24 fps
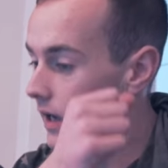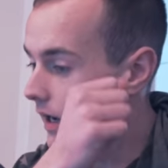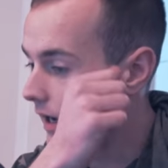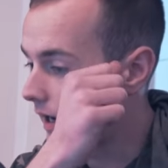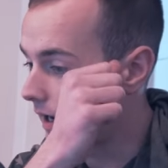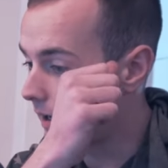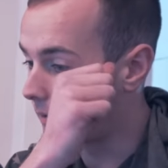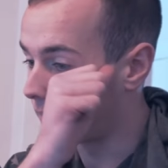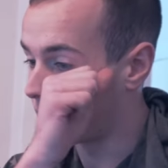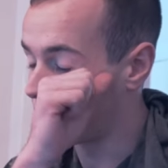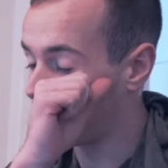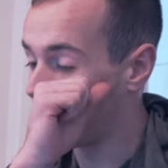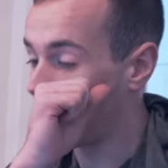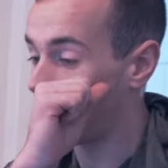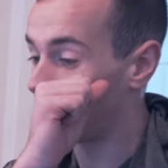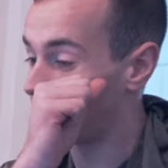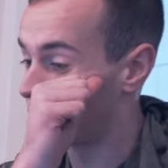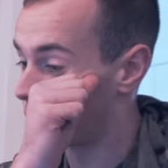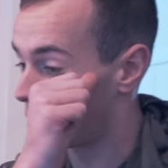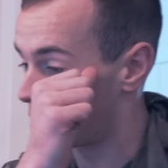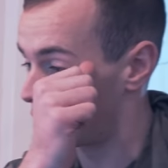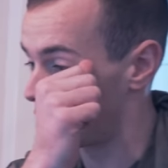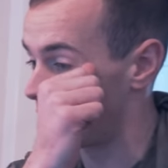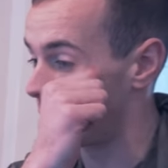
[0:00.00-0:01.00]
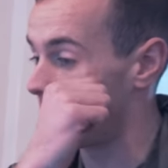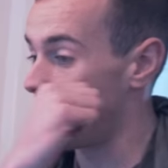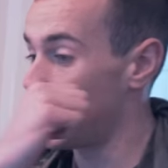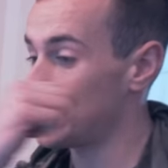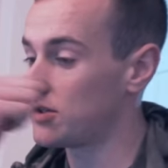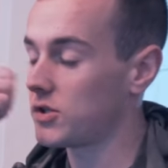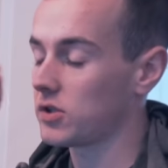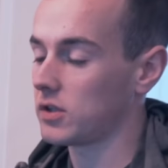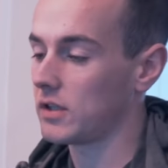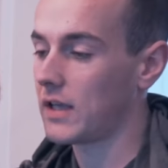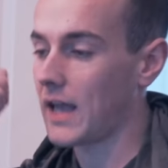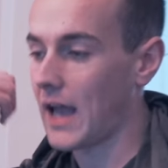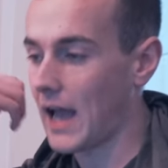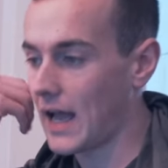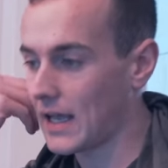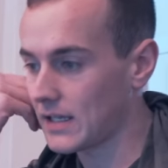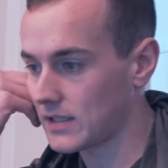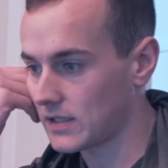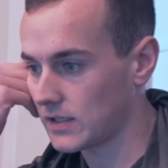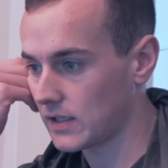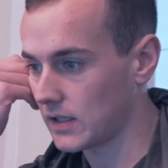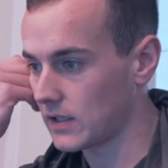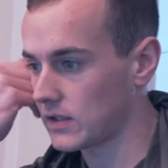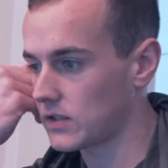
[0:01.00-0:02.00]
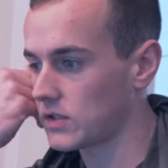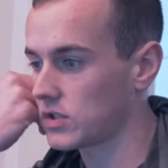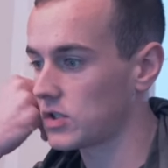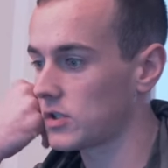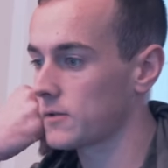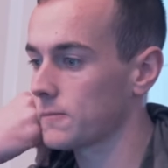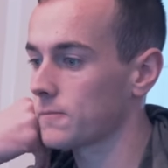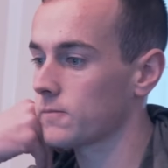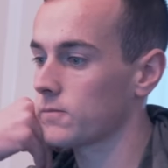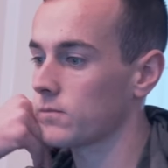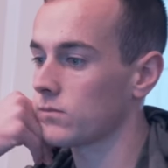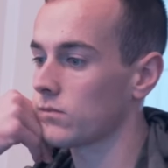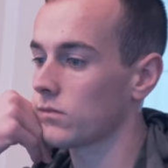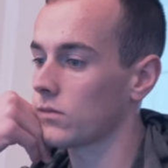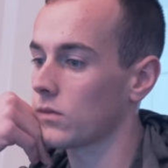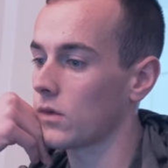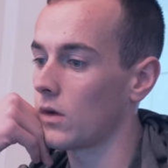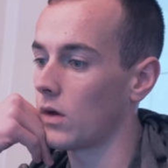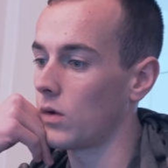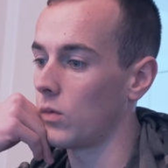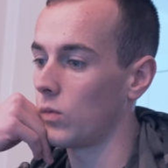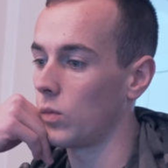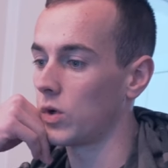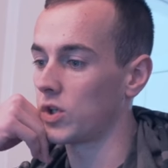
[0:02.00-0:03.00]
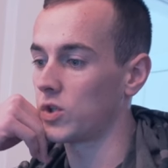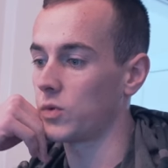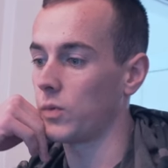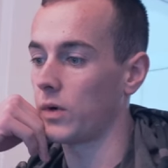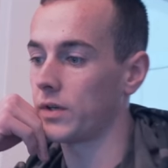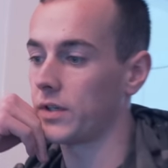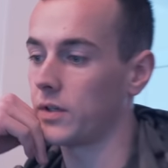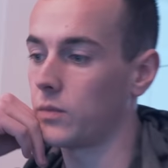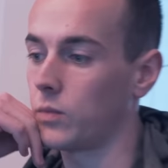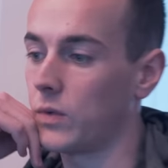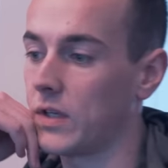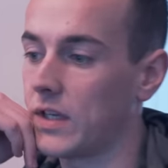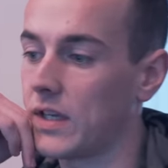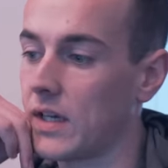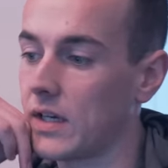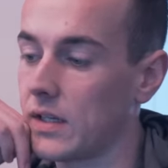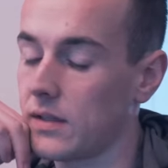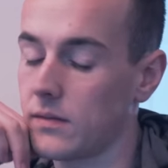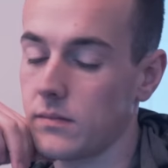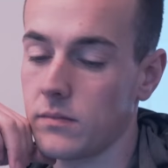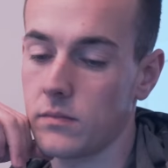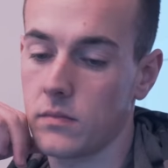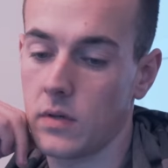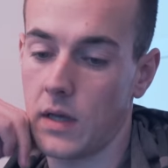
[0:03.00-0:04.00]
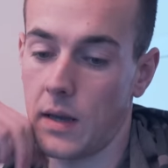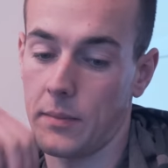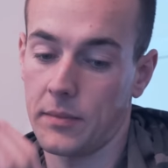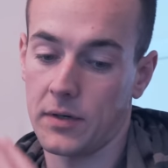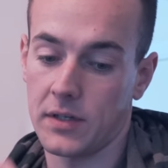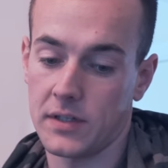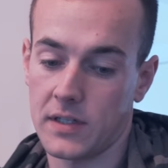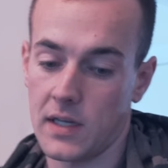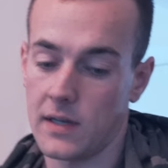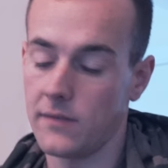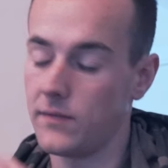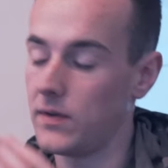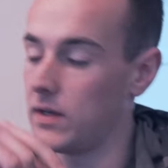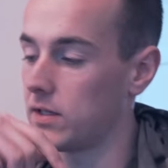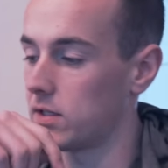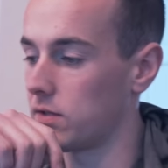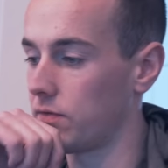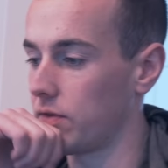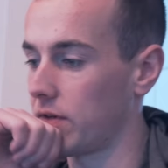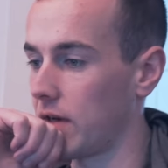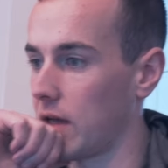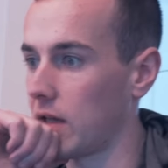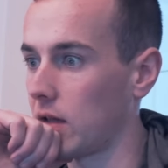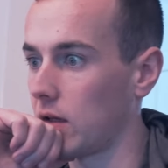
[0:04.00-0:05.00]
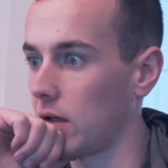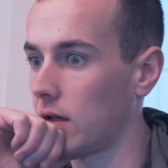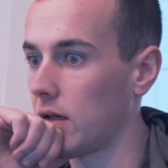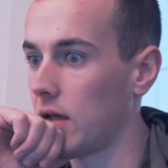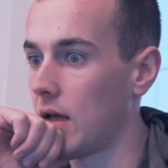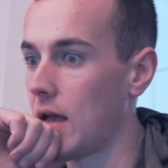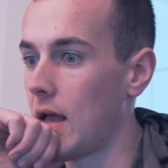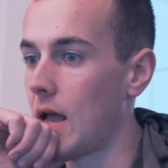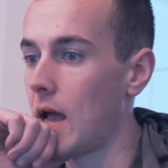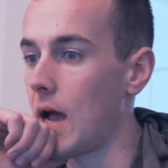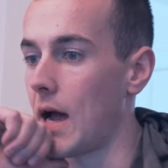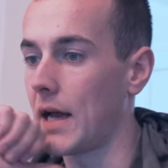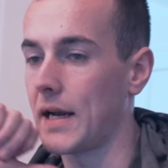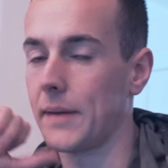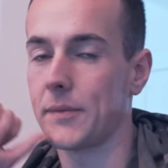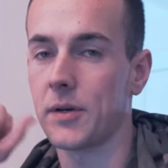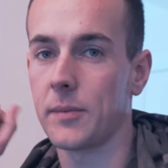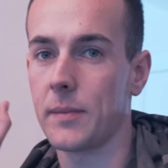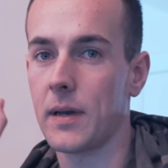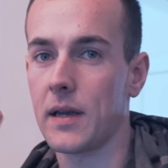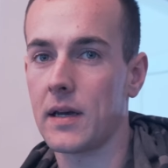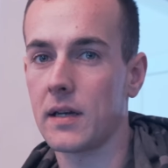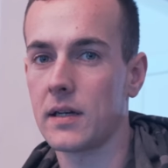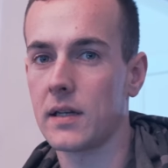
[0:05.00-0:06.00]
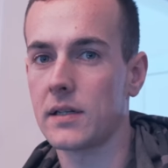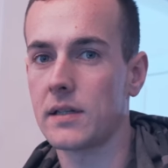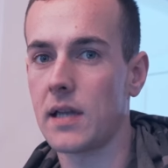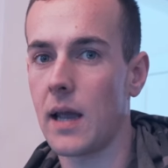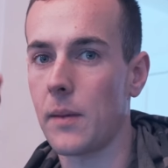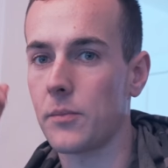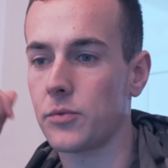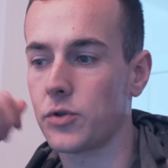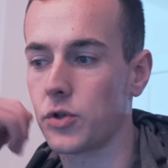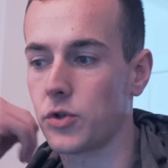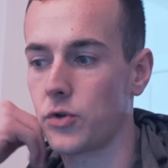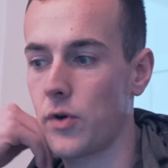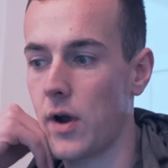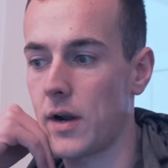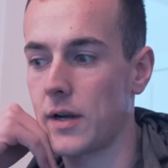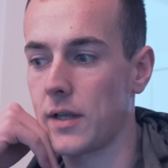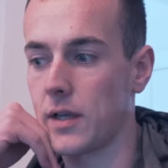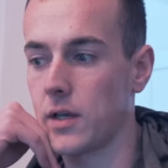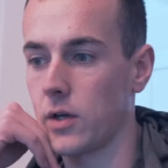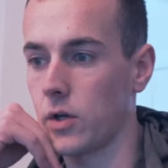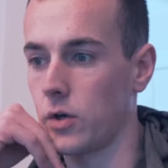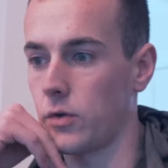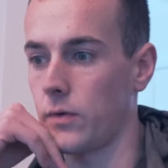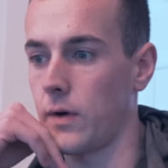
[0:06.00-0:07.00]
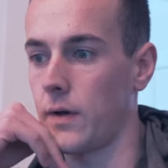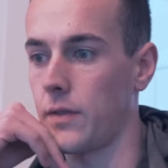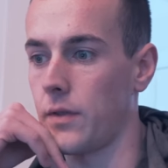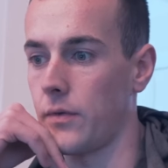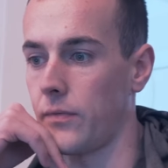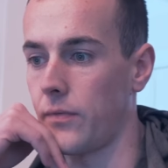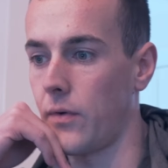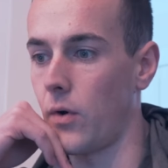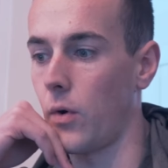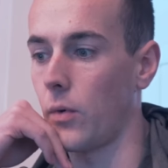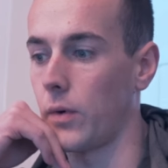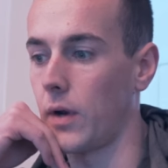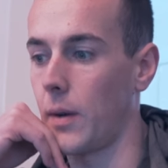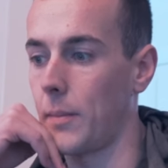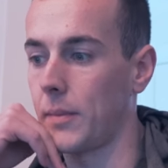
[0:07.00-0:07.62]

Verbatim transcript: Um, and so she basically asked us, which one did we get? I'm gonna say Visa Vanilla, and I'm gonna make an attempt to try to get her on the phone.